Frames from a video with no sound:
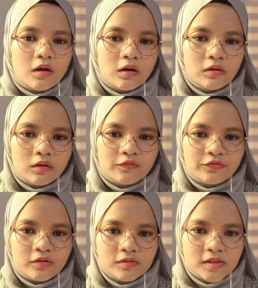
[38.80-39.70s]
All of
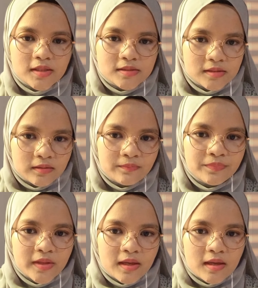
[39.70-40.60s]
those enzymes
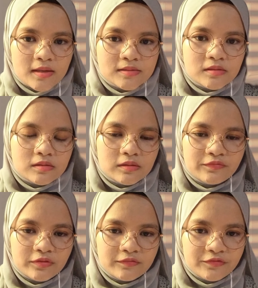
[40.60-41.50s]
has the
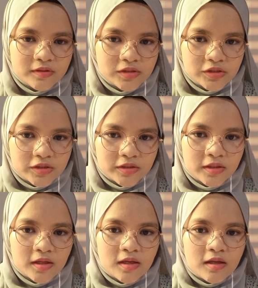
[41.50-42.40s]
different function
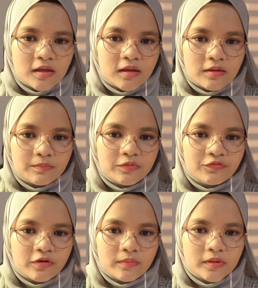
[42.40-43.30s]
and
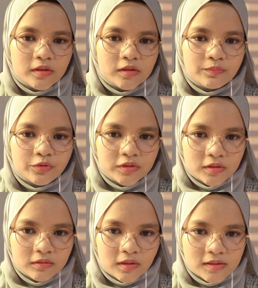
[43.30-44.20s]
perform the
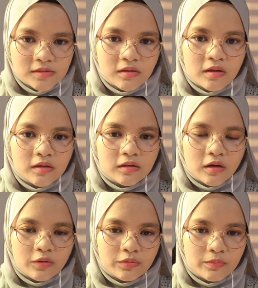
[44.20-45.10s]
important tasks in
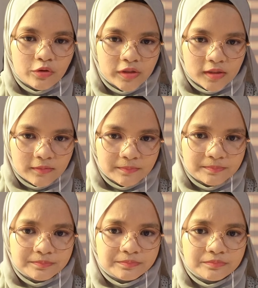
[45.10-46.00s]
our body.
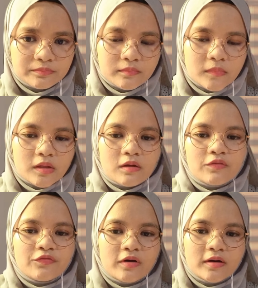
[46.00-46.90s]

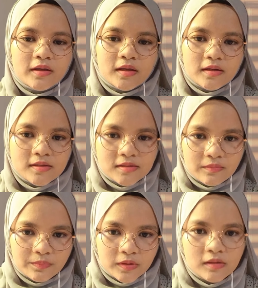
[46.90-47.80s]
For an
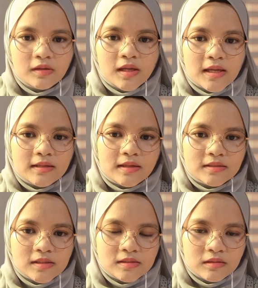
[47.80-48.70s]
example,
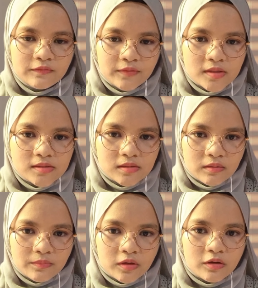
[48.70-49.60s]
digestive
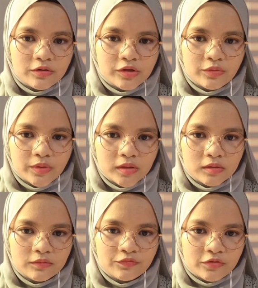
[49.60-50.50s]
enzymes are
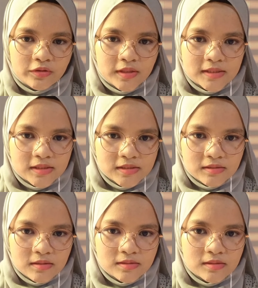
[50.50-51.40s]
required for
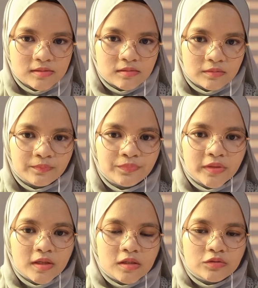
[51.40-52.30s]
digestive system
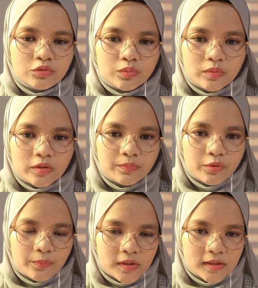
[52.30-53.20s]
to work
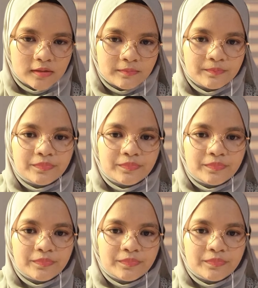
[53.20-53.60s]
properly.